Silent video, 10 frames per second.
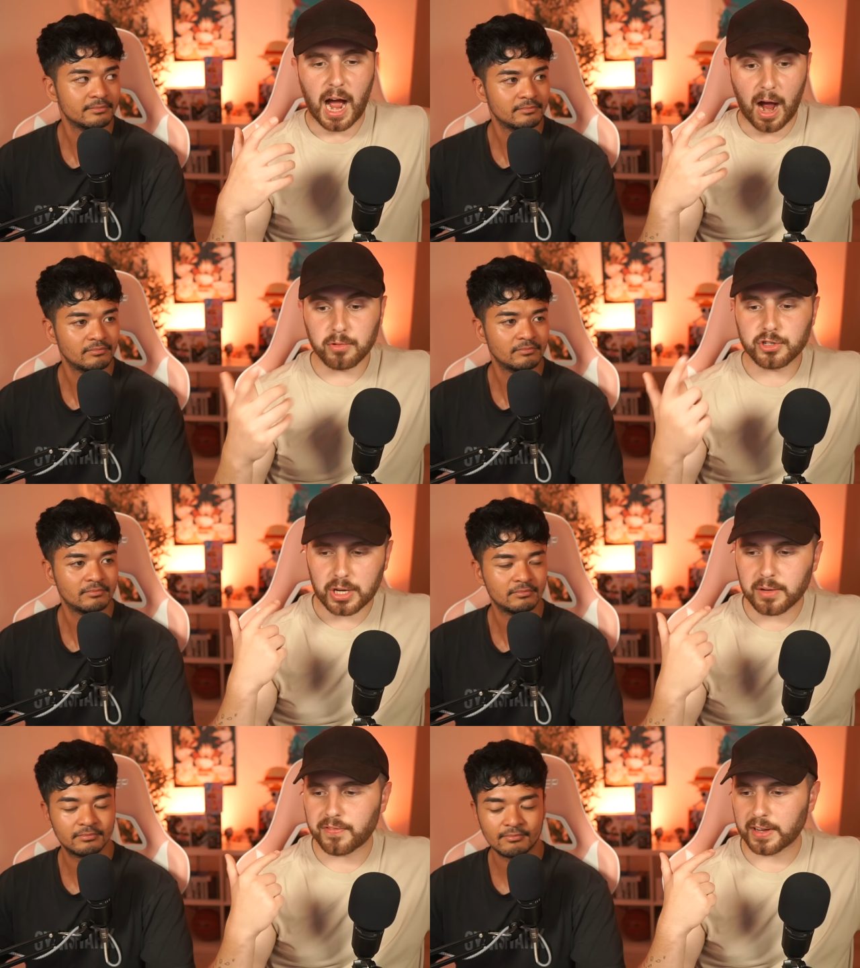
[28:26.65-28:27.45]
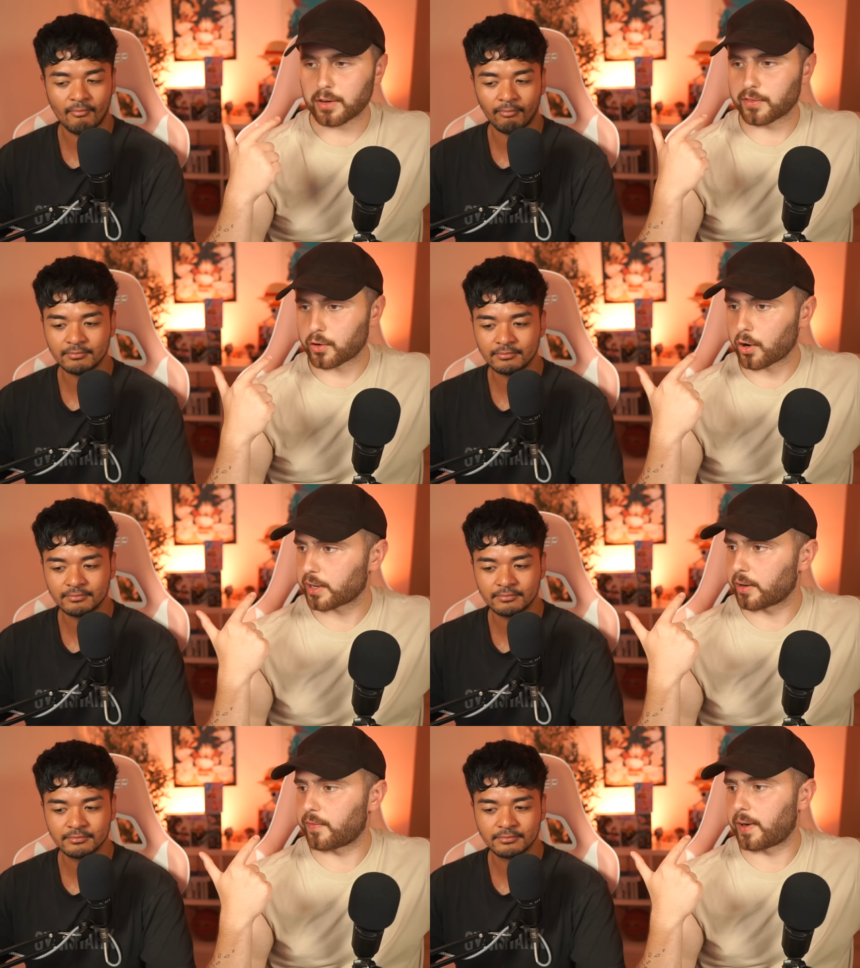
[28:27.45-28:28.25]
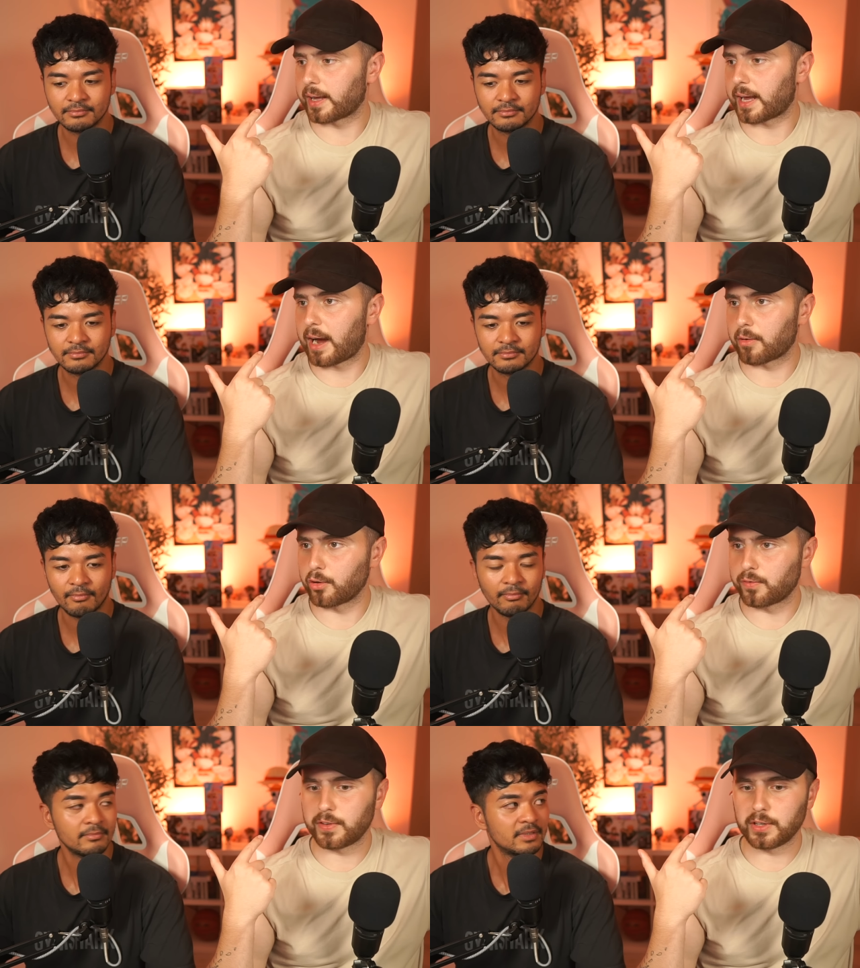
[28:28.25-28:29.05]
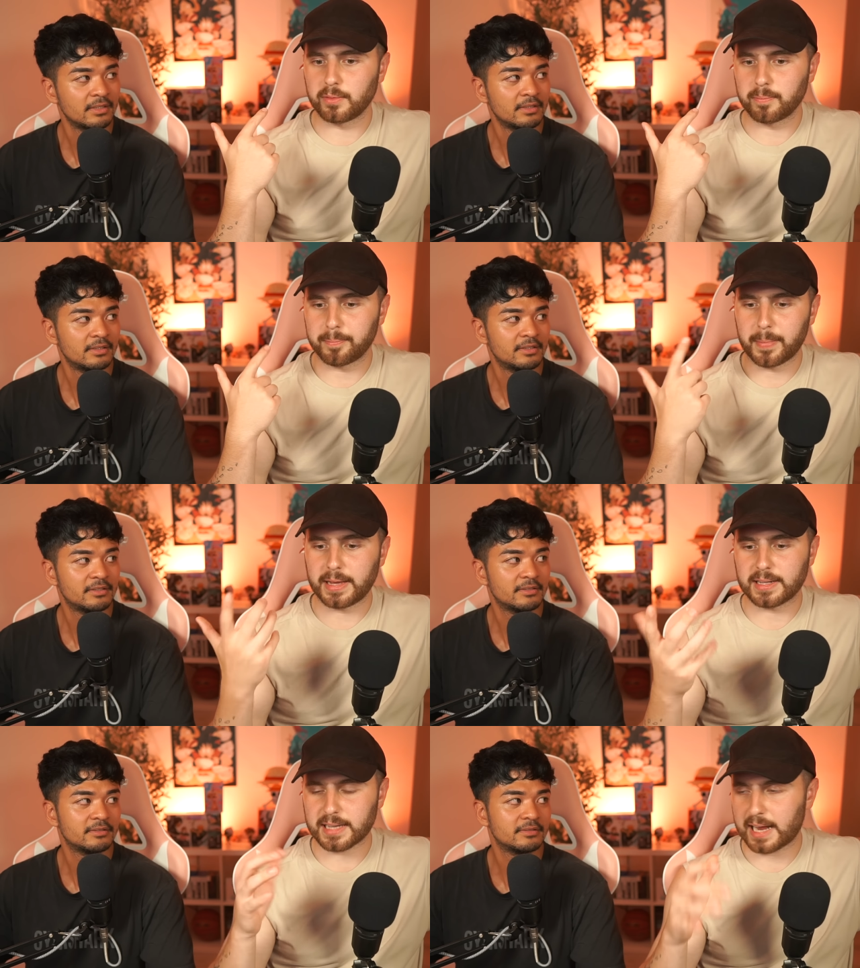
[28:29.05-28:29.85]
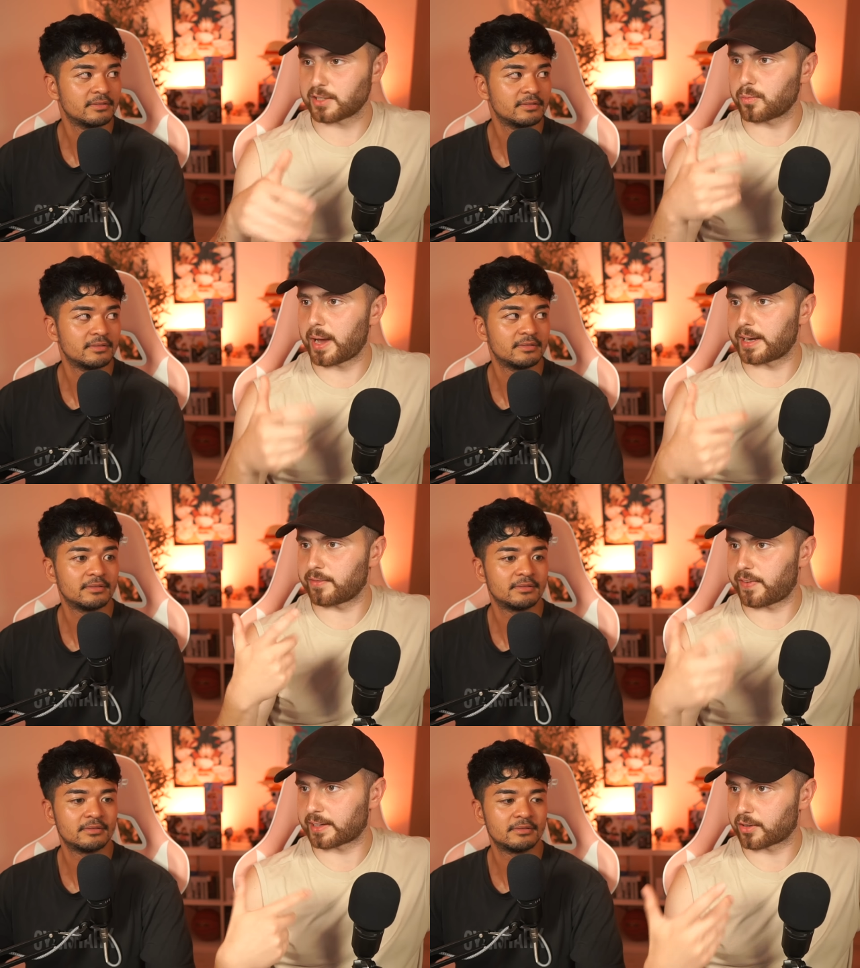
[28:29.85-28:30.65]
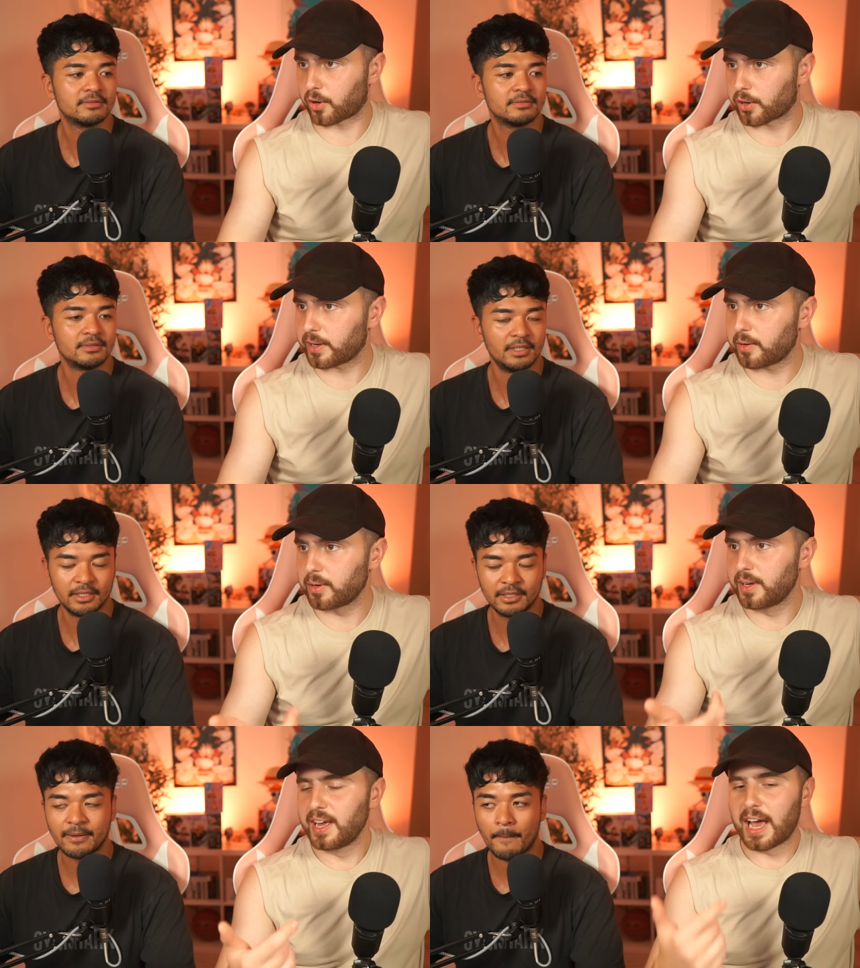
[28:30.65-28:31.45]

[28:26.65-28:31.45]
Speaker 1: I was genuinely thinking of the crocodile fight, how Luffy made his hands wet and infected the crocodile. Yeah, yeah.